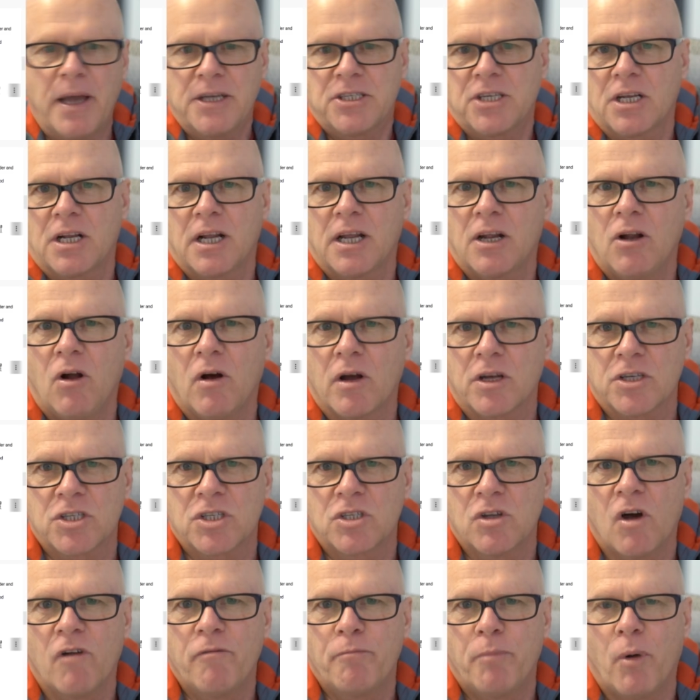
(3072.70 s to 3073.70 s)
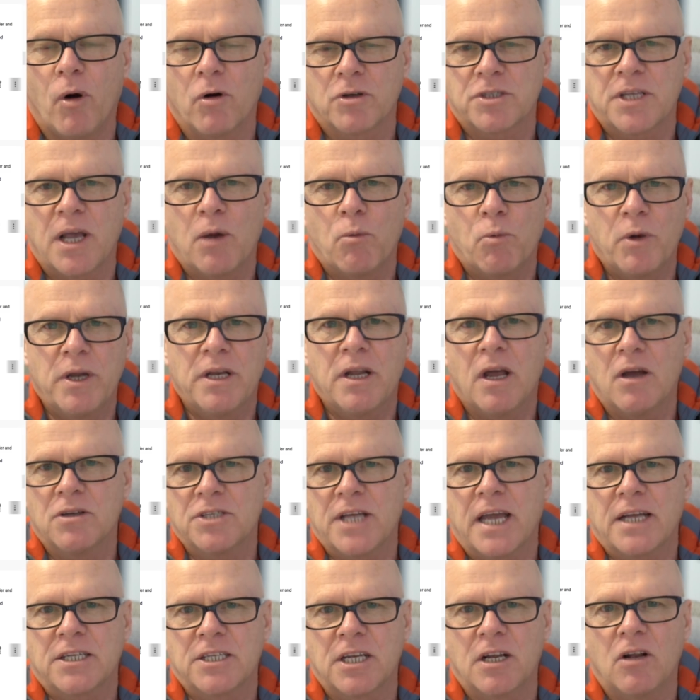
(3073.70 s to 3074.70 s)
basically like a softbox. That
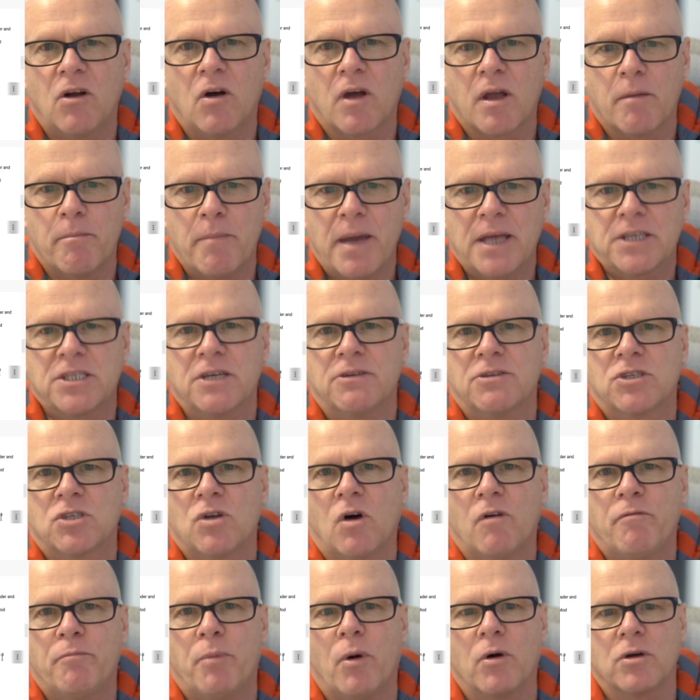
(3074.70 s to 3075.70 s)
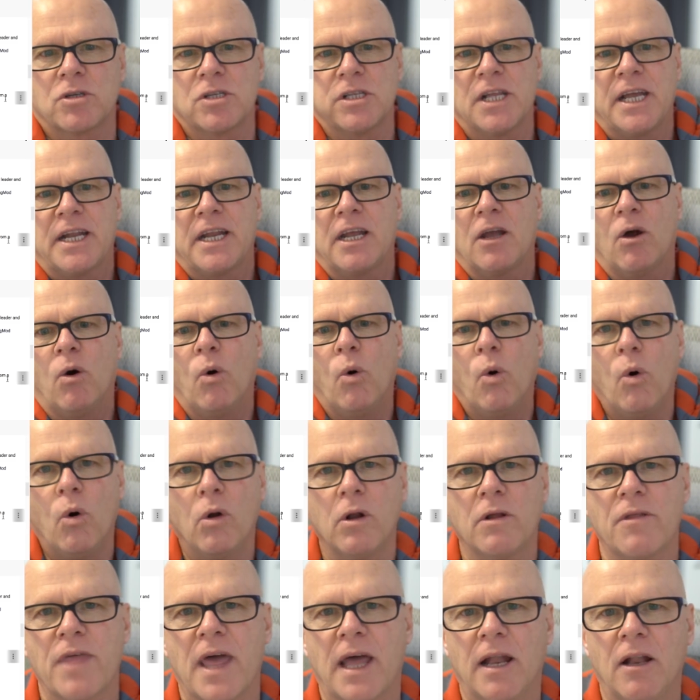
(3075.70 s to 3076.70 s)
window's acting like a massive softbox, letting
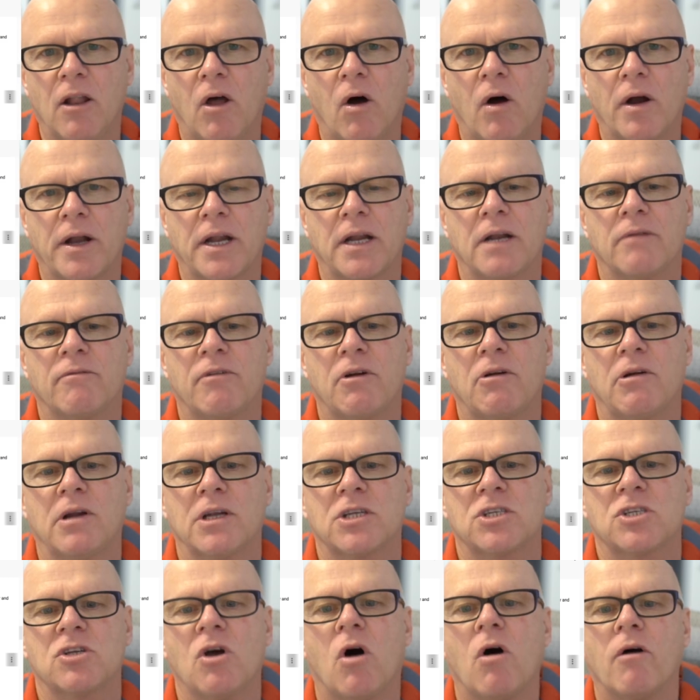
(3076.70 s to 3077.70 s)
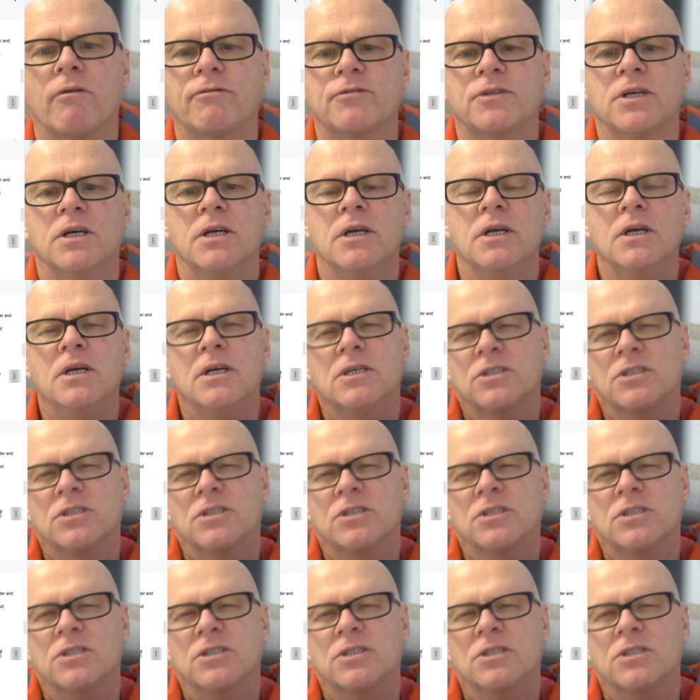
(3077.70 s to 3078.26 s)
all of that light in very soft.